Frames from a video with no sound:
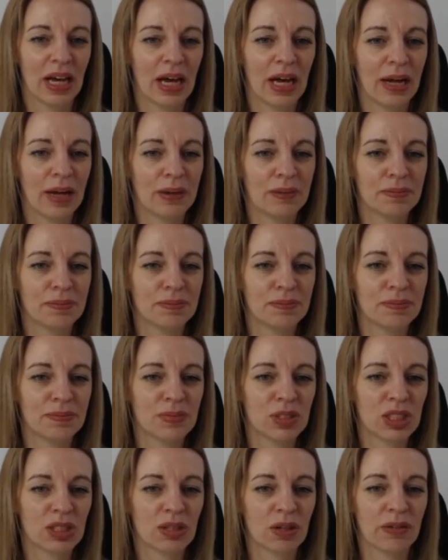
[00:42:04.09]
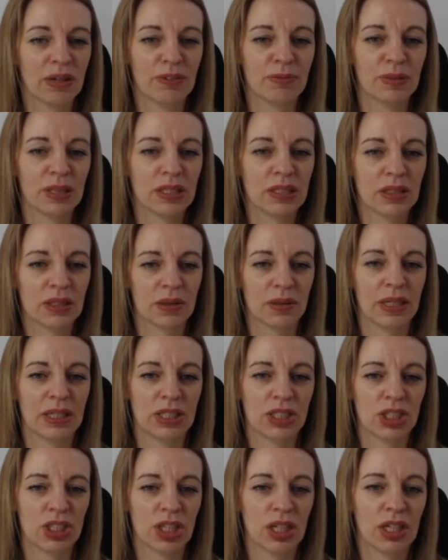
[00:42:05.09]
Sorry, I've missed a
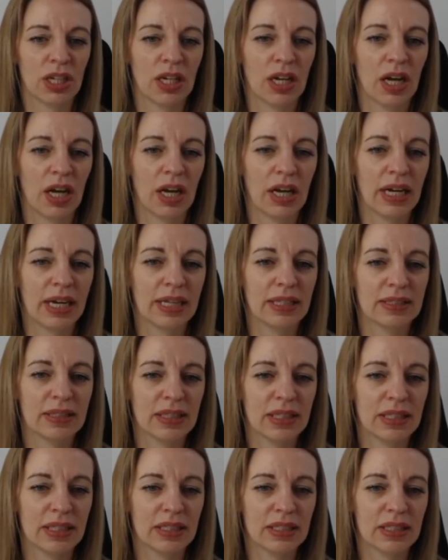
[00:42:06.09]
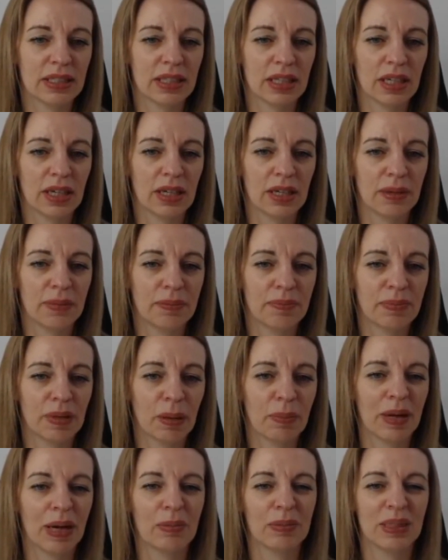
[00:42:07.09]
question. Is it
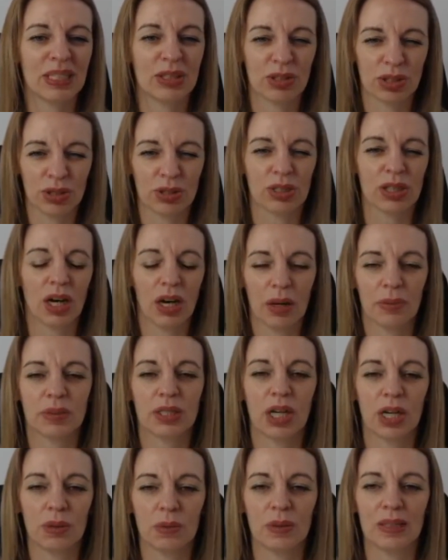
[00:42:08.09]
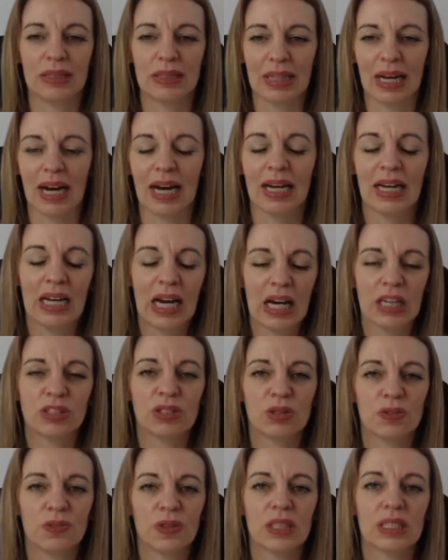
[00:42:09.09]
about a meter cord? I would go with that. I
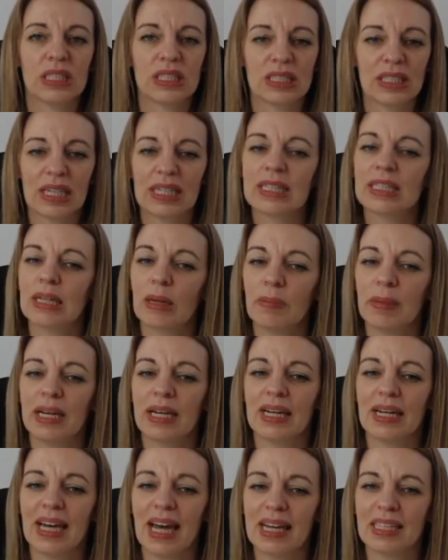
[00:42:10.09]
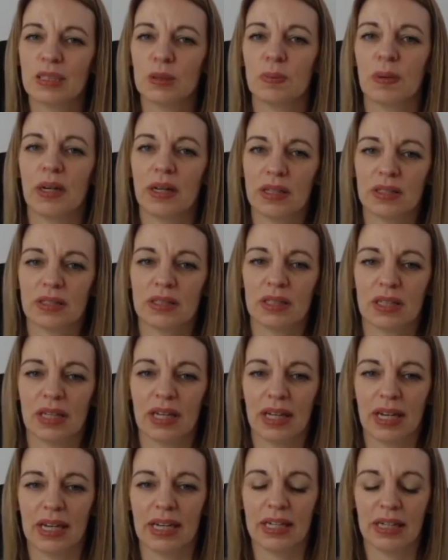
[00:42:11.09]
do find it's a little bit less
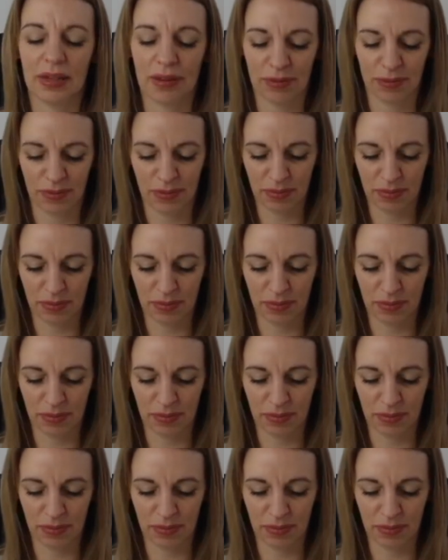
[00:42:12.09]
personally.